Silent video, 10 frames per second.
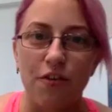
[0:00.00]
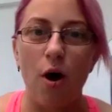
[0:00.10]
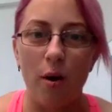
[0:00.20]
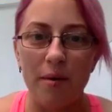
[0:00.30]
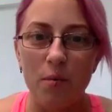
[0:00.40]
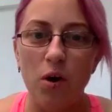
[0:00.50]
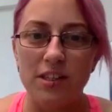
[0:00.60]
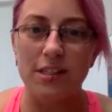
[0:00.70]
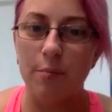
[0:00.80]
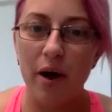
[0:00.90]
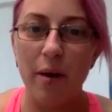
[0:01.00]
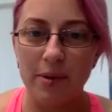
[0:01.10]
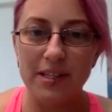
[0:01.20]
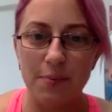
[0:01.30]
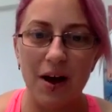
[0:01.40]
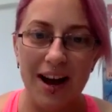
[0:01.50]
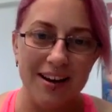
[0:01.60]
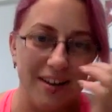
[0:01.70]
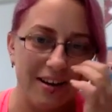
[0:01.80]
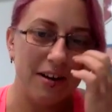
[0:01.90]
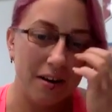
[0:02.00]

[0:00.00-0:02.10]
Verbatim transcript: from yeah. and what's the purpose behind it.